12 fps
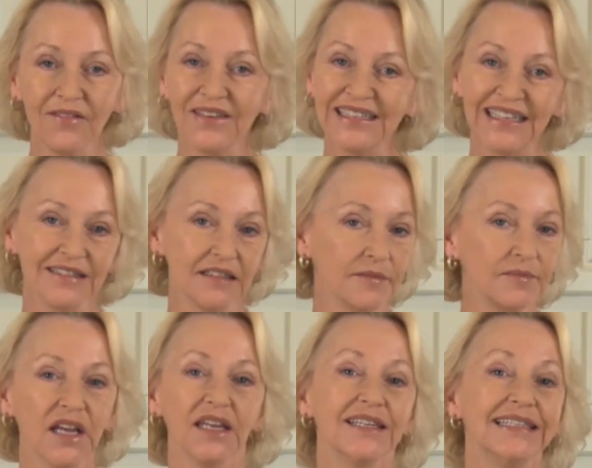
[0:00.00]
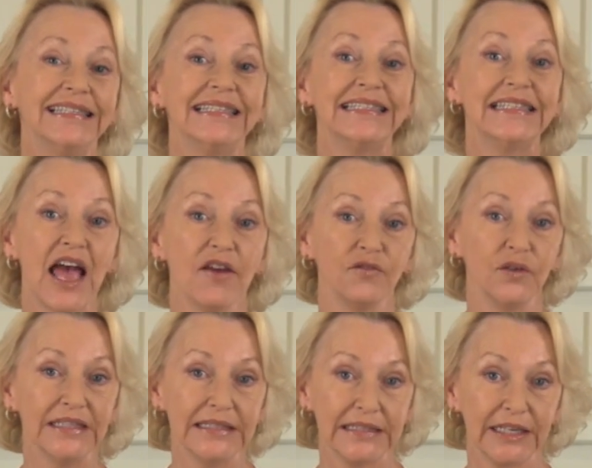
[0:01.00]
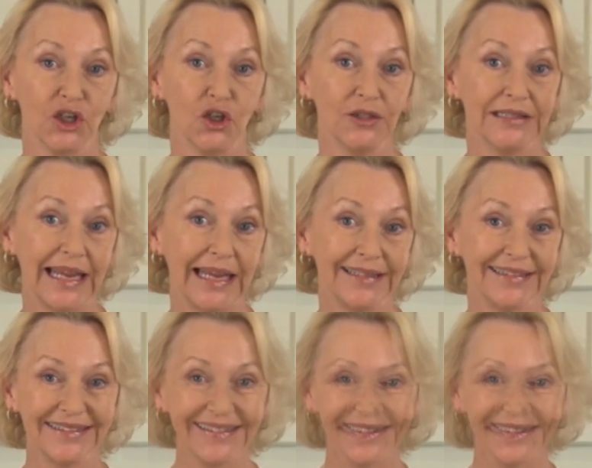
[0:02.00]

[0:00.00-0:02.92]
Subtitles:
Fantastic. I could eat this every single day.